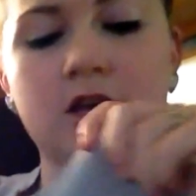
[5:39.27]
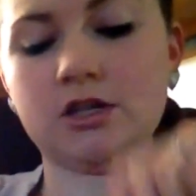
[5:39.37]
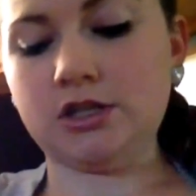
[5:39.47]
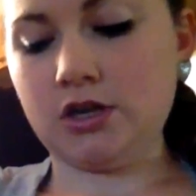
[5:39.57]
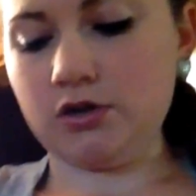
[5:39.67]

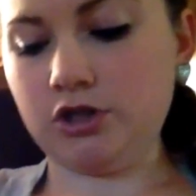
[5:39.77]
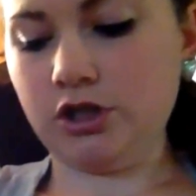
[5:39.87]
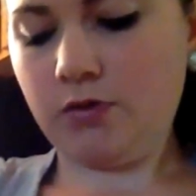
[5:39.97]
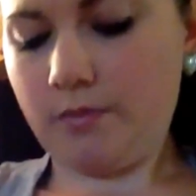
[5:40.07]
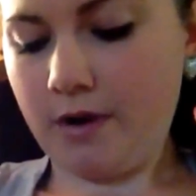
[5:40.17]
So
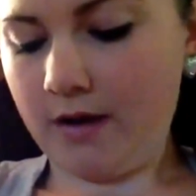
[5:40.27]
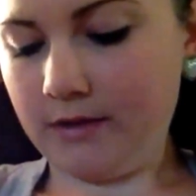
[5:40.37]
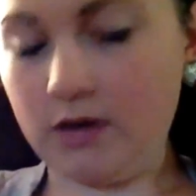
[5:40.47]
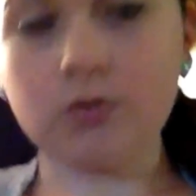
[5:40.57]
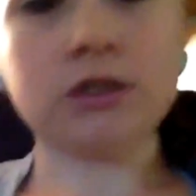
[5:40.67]
she will
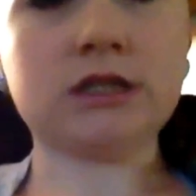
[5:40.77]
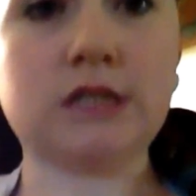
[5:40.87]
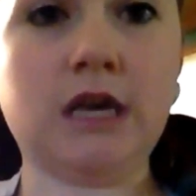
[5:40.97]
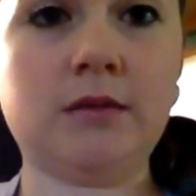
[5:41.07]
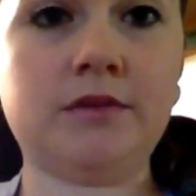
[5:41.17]
probably go to
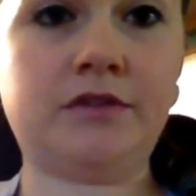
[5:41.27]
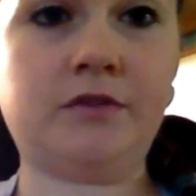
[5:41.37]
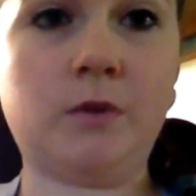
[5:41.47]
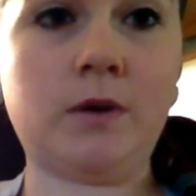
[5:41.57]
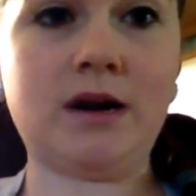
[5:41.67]
sleep
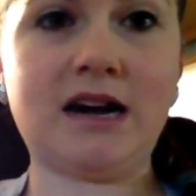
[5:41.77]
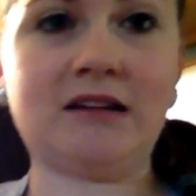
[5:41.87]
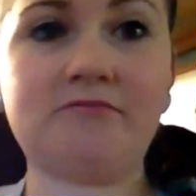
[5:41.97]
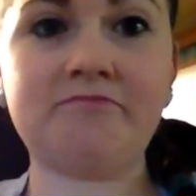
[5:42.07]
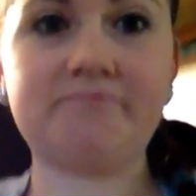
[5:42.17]

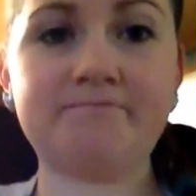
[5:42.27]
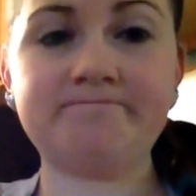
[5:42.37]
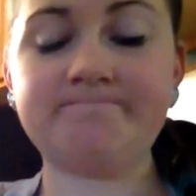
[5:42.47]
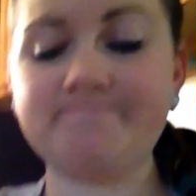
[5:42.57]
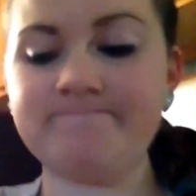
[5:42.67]
for
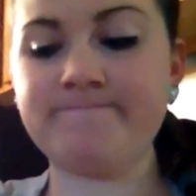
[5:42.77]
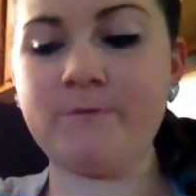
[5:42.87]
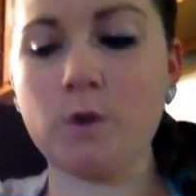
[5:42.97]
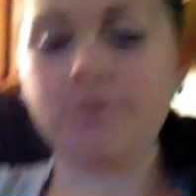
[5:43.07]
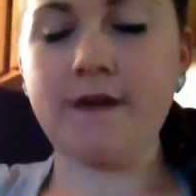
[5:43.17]

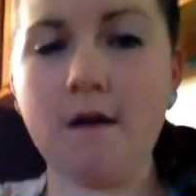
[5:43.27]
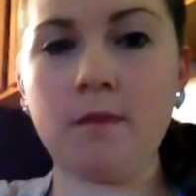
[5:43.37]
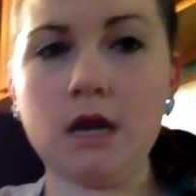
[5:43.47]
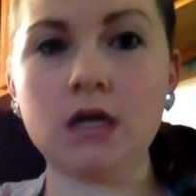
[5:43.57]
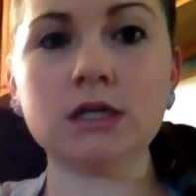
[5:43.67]
45
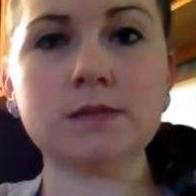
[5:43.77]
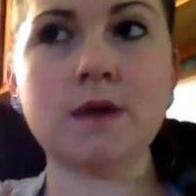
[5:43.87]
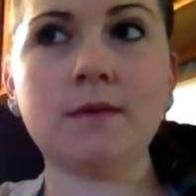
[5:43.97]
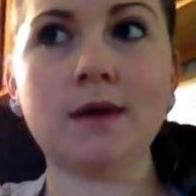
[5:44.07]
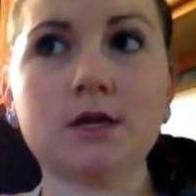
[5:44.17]
minutes
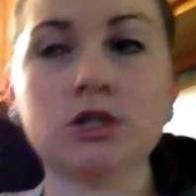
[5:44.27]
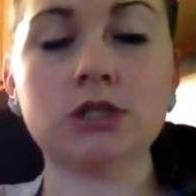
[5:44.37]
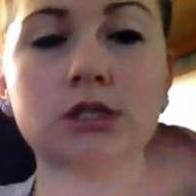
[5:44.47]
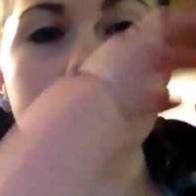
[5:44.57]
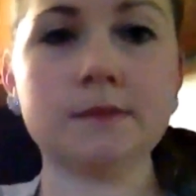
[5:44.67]
maybe, and she
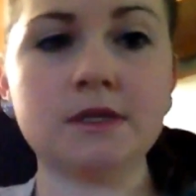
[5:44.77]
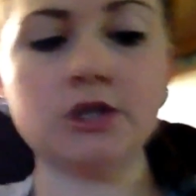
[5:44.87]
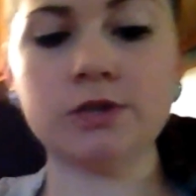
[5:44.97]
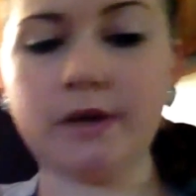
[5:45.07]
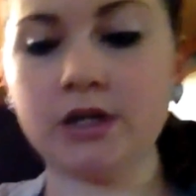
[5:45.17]
still sleeps in
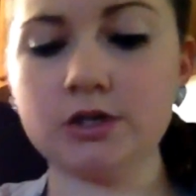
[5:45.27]
her swing.